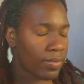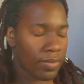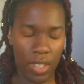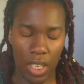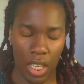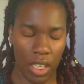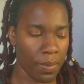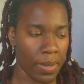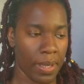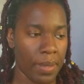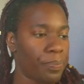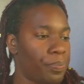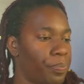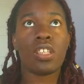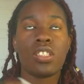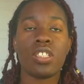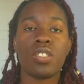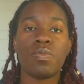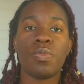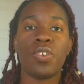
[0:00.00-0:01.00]
Anyway,
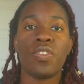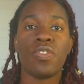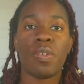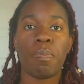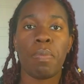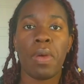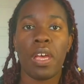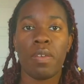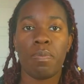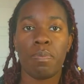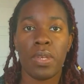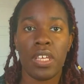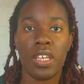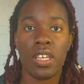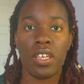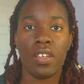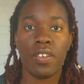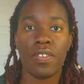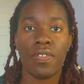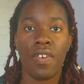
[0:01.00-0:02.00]
this is more of a pet
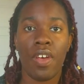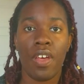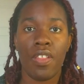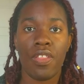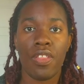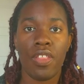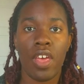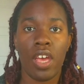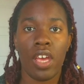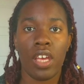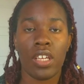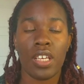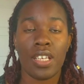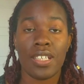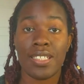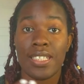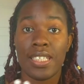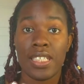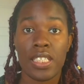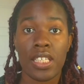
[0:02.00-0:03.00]
peeve than a
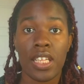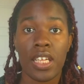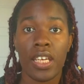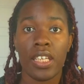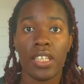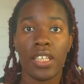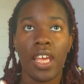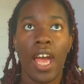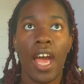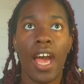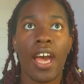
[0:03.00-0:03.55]
dislike.